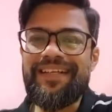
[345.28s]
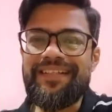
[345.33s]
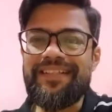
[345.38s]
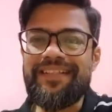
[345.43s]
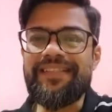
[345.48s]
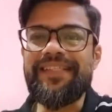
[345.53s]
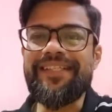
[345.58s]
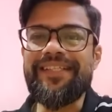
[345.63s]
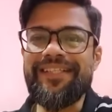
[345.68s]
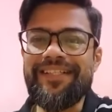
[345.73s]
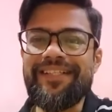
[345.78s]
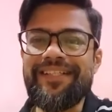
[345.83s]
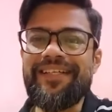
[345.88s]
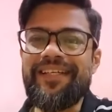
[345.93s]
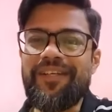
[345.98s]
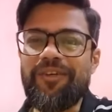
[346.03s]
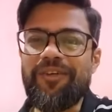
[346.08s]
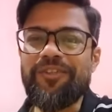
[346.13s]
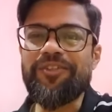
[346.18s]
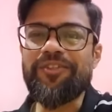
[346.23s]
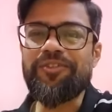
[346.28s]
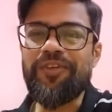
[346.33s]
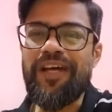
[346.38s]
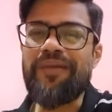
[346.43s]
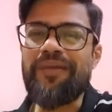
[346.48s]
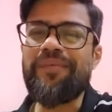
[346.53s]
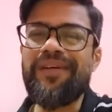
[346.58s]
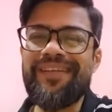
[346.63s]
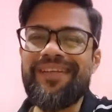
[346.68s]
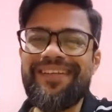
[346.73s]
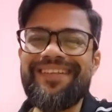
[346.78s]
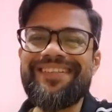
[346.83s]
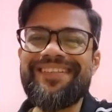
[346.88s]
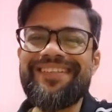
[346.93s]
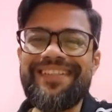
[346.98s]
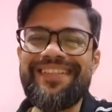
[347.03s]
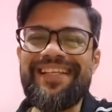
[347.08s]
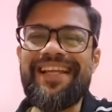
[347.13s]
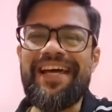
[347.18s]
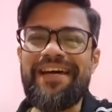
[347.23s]
I think Alonso Hamilton
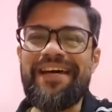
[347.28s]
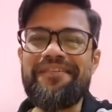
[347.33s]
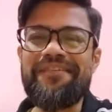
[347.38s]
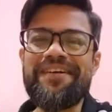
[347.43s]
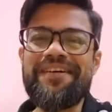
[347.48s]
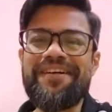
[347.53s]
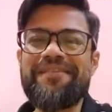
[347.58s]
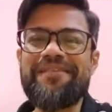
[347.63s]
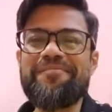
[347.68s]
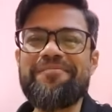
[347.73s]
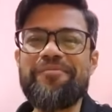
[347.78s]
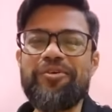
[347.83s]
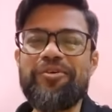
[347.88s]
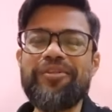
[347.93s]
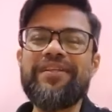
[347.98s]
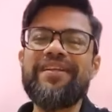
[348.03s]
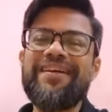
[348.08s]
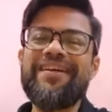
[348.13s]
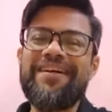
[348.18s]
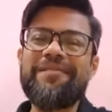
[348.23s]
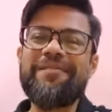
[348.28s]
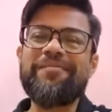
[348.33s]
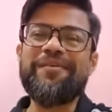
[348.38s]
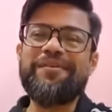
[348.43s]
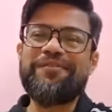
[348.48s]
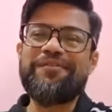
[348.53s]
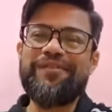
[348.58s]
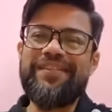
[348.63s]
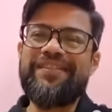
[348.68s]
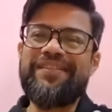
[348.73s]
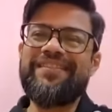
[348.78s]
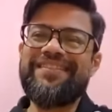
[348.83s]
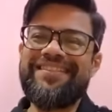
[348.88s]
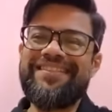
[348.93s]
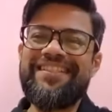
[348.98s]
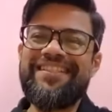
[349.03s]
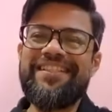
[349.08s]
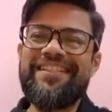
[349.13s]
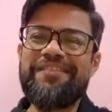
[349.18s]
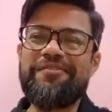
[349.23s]
still have more than a couple of years
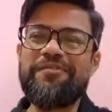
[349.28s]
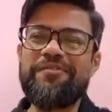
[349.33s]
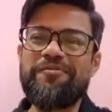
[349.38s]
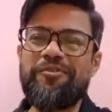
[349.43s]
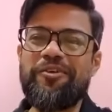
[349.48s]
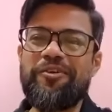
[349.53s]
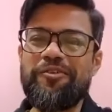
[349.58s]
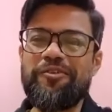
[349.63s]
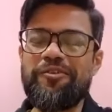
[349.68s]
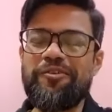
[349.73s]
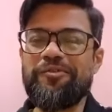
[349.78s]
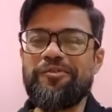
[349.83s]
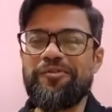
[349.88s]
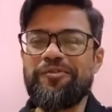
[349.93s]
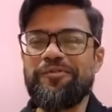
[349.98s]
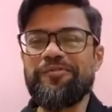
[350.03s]
they would want to do.